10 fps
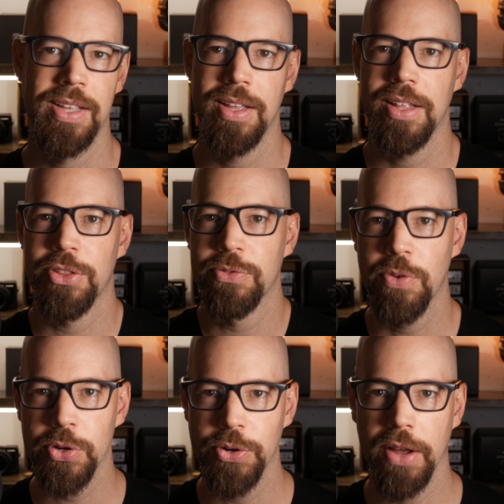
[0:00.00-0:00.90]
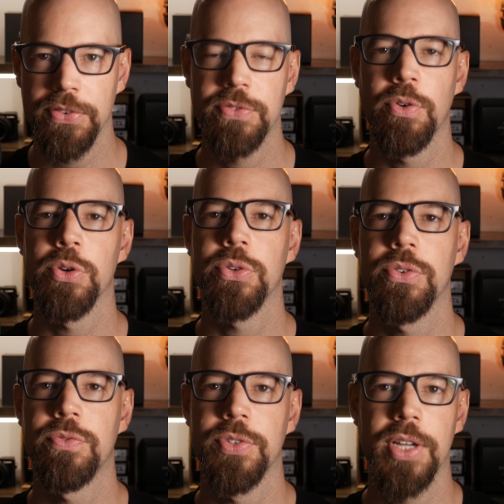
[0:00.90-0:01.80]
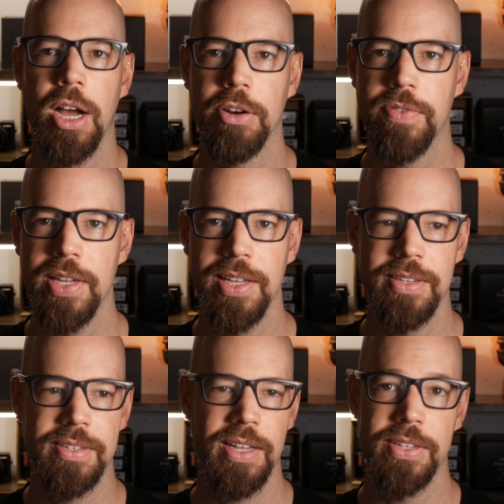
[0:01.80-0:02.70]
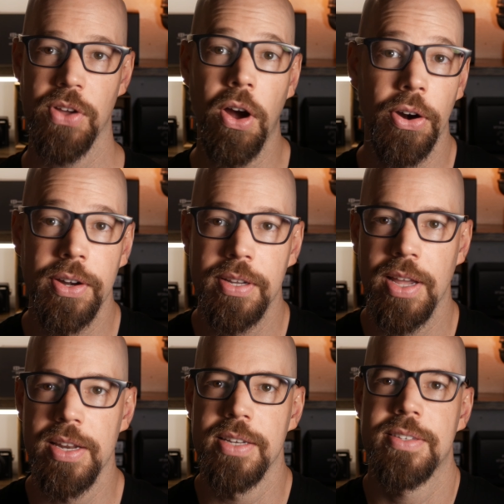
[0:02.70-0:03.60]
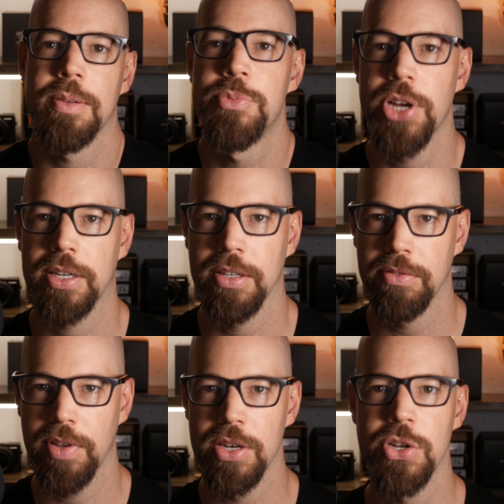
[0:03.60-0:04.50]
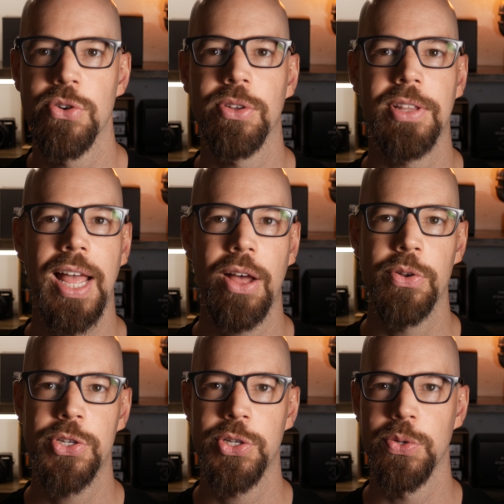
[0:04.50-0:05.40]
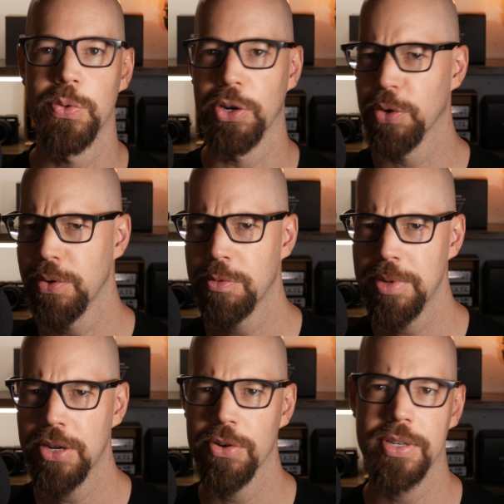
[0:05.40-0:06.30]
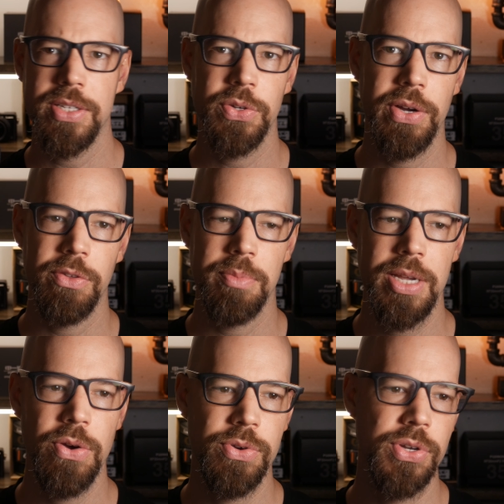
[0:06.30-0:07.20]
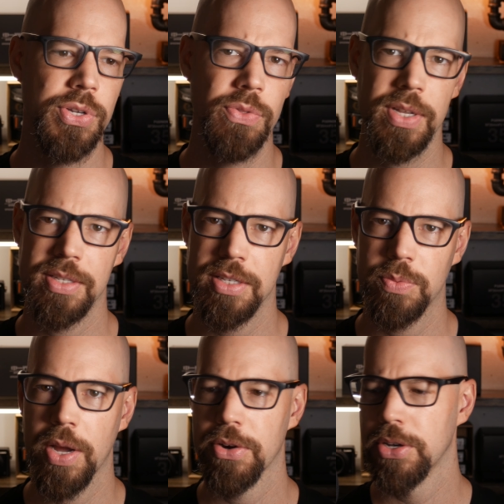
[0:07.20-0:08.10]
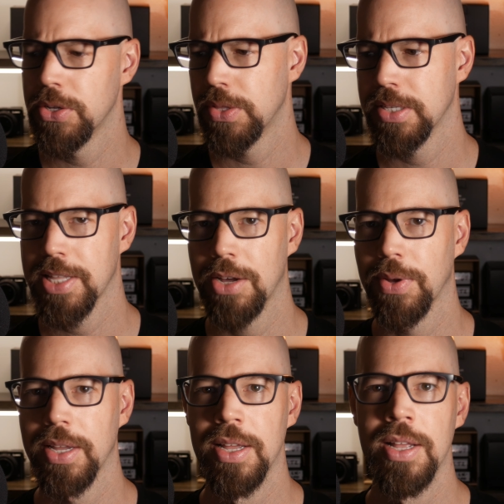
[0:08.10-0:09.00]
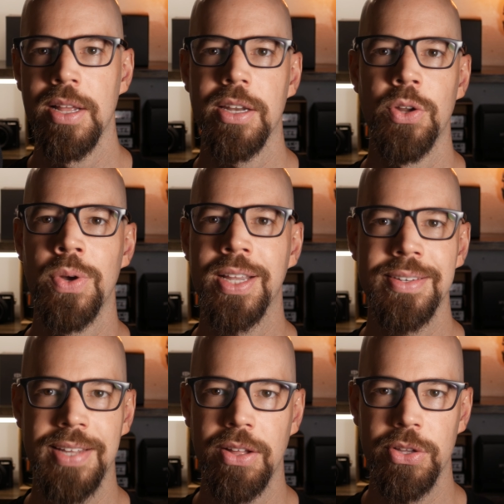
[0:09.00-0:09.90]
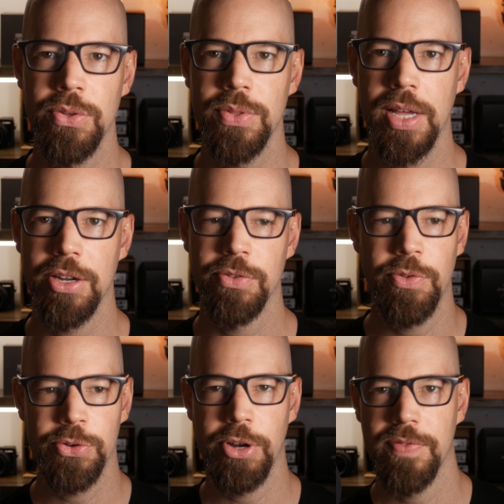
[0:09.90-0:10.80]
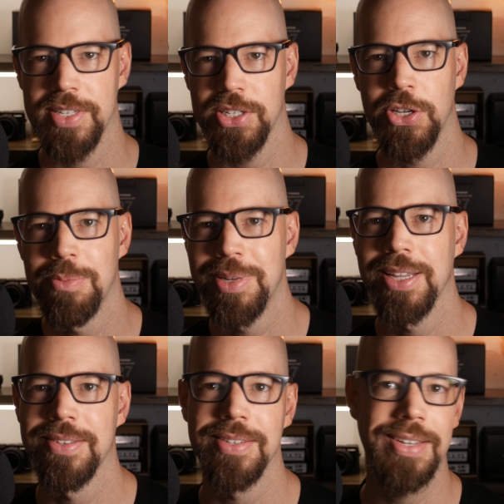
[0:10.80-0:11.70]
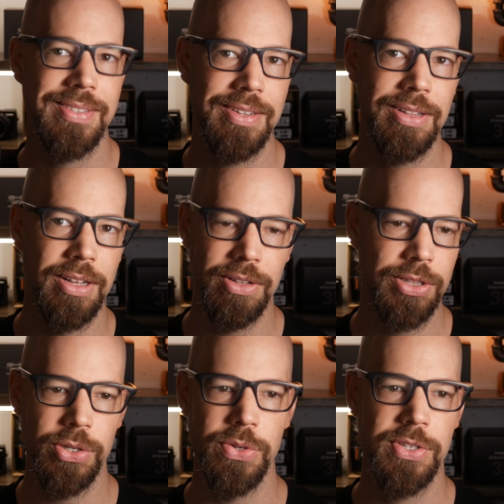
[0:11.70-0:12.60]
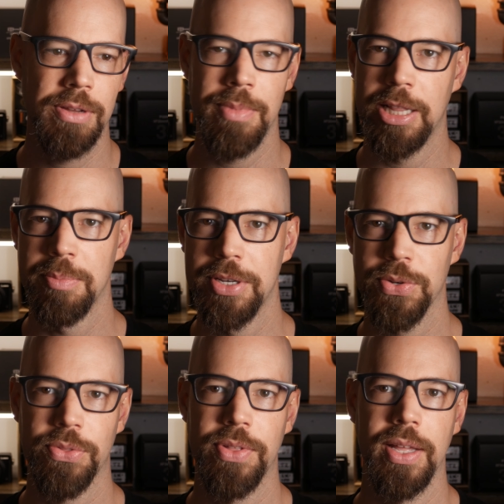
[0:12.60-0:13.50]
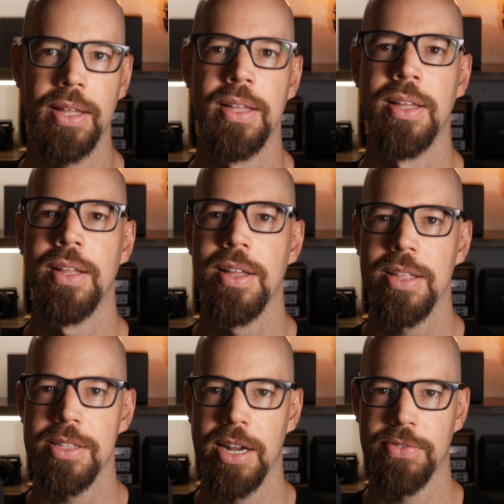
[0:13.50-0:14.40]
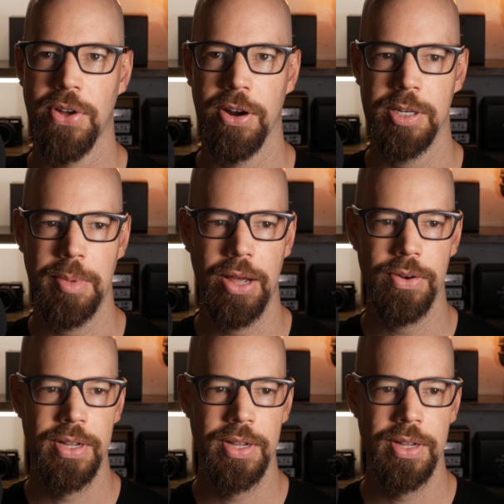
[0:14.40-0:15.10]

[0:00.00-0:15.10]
They're photographs. Photography is art, and it's subjective, and you're allowed to agree with me or disagree with me or to do things this way or to do things that way. No one can tell you that your photograph isn't good because it doesn't include some element or thing that I've talked about.